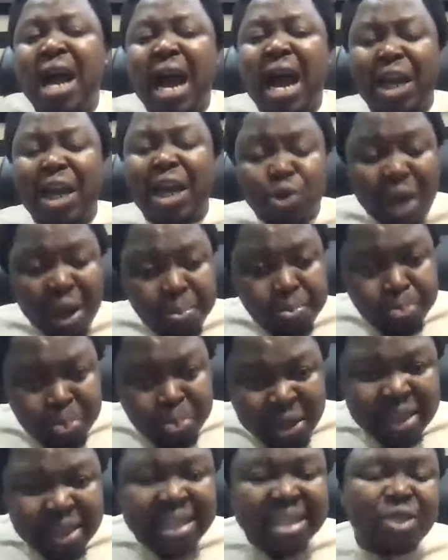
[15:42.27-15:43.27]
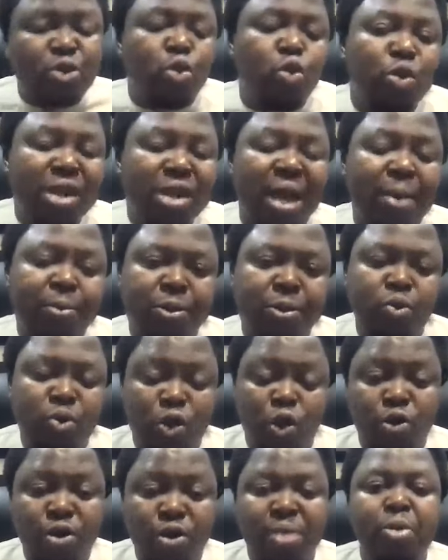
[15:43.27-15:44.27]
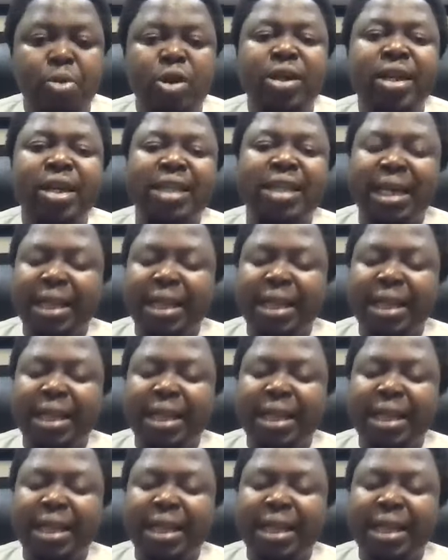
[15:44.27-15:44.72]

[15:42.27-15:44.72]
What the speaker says: and you can build it to depth with your Green Mondays,